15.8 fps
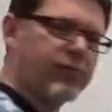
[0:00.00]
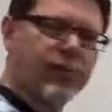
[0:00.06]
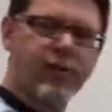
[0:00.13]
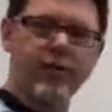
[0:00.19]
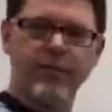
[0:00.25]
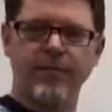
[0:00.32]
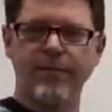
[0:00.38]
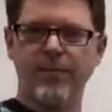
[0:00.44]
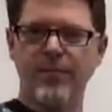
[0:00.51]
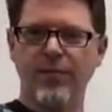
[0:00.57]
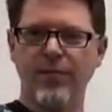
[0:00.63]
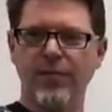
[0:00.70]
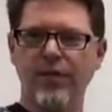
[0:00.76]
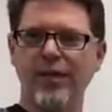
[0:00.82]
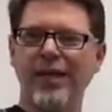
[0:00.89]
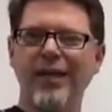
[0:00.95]
1.
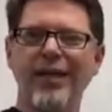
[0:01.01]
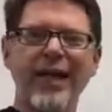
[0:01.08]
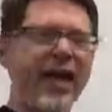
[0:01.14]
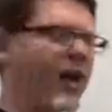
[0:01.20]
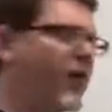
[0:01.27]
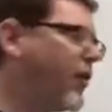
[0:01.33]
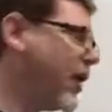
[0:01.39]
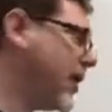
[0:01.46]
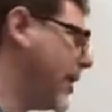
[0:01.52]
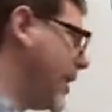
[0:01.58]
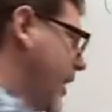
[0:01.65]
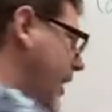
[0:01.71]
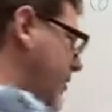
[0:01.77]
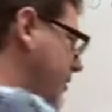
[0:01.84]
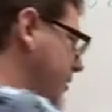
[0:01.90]
Now all I have